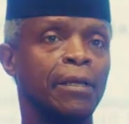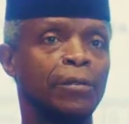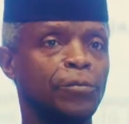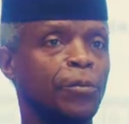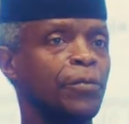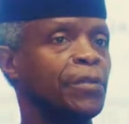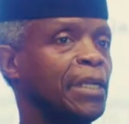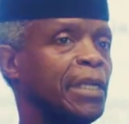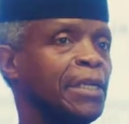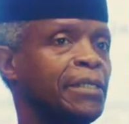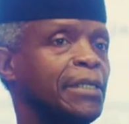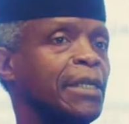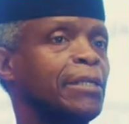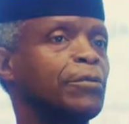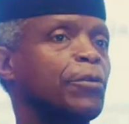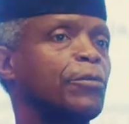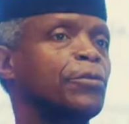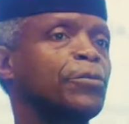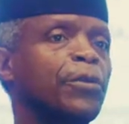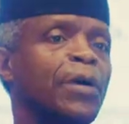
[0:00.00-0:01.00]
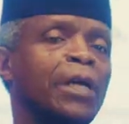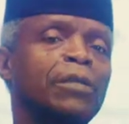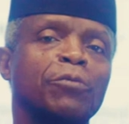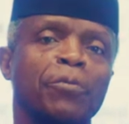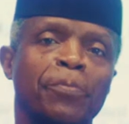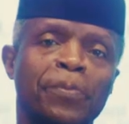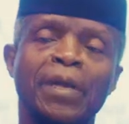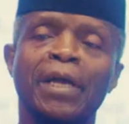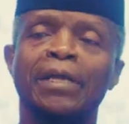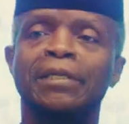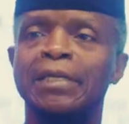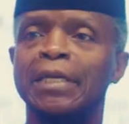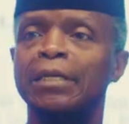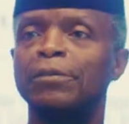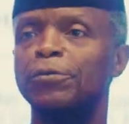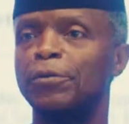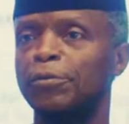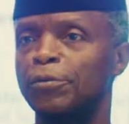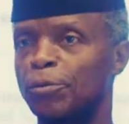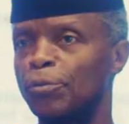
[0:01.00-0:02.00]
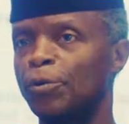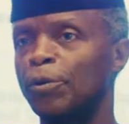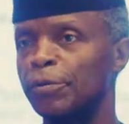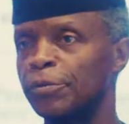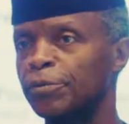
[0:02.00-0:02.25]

So the Asians also had to pay attention to what